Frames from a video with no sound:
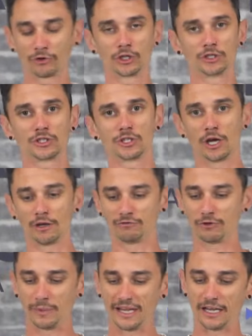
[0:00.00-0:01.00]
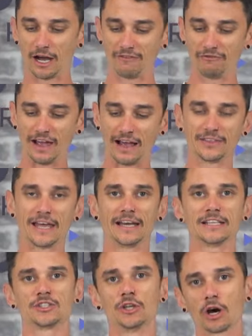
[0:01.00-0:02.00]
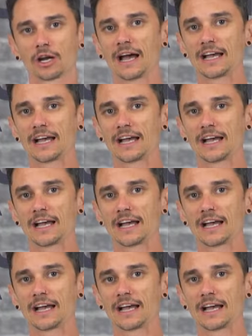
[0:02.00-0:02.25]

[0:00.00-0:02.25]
concern for me. I found that it's not